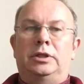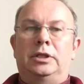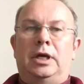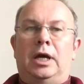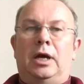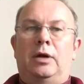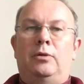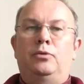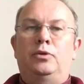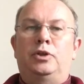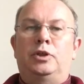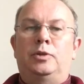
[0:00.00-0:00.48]

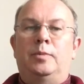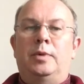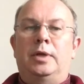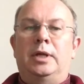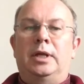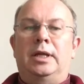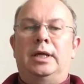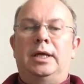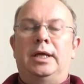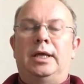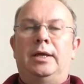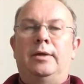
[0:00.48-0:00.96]

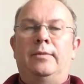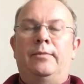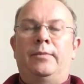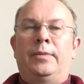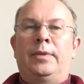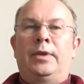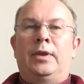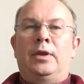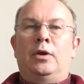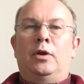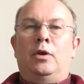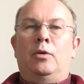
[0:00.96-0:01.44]
ultimately
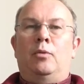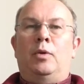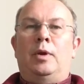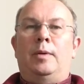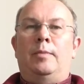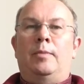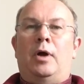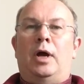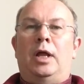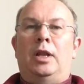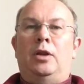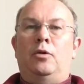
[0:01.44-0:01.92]
we
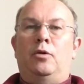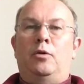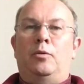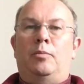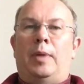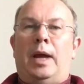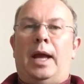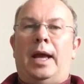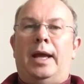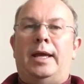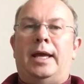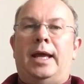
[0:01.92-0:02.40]
might look
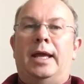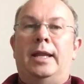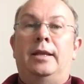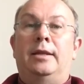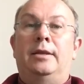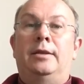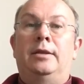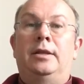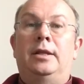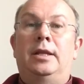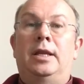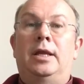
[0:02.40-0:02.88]
back and
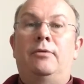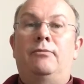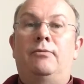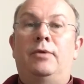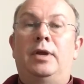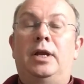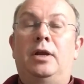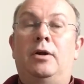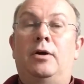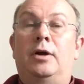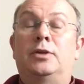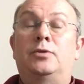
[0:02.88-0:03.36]

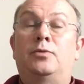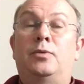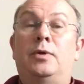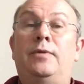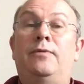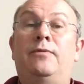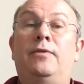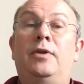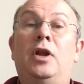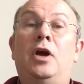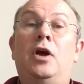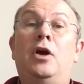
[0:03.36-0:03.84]
realise we've
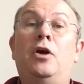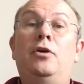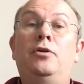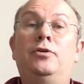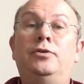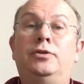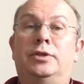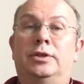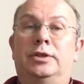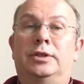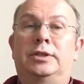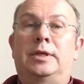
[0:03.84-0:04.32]

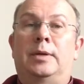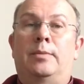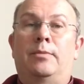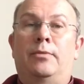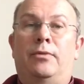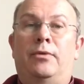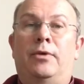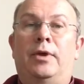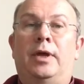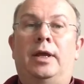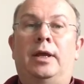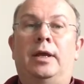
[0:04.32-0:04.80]
learned
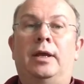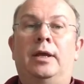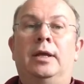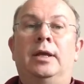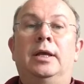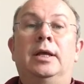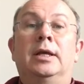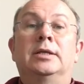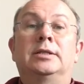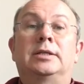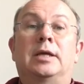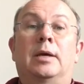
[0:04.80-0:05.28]

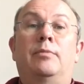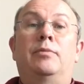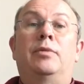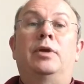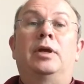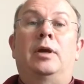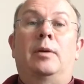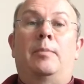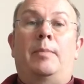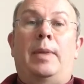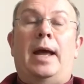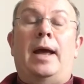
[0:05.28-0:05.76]
something
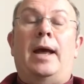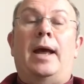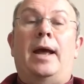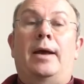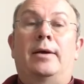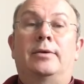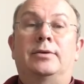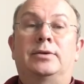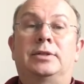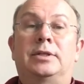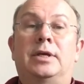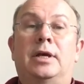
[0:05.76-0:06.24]
about
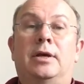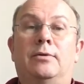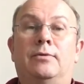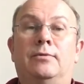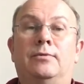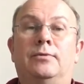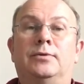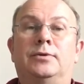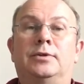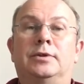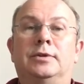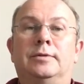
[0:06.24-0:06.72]

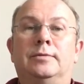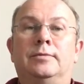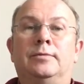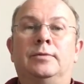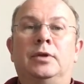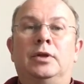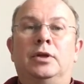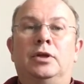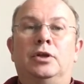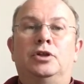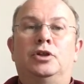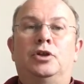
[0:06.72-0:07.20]
ourselves
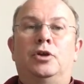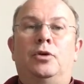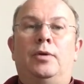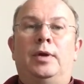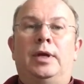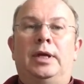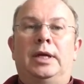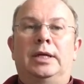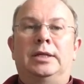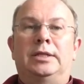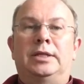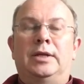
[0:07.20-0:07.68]

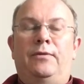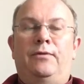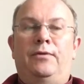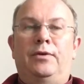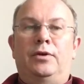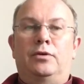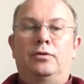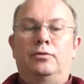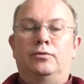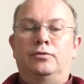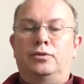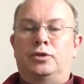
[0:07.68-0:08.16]
during a
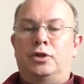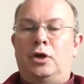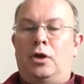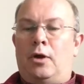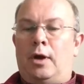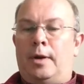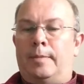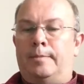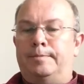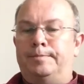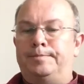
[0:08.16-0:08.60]
difficult time.